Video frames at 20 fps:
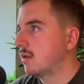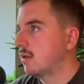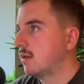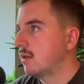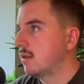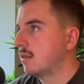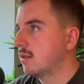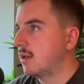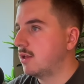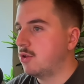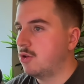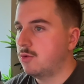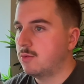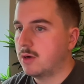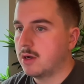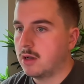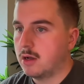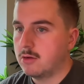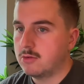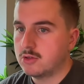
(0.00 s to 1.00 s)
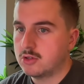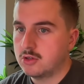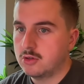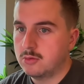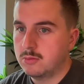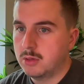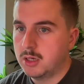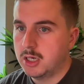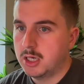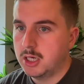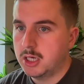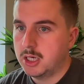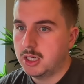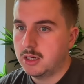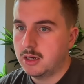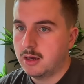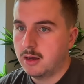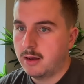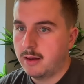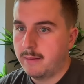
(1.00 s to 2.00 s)
Then you are going to be
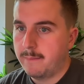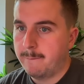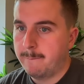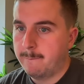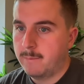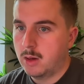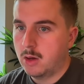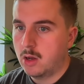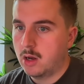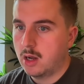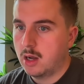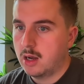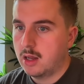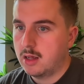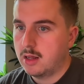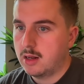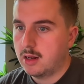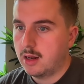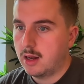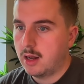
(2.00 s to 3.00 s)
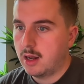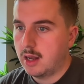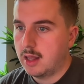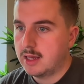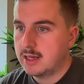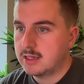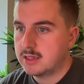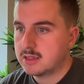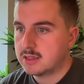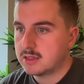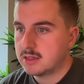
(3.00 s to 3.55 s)
bullet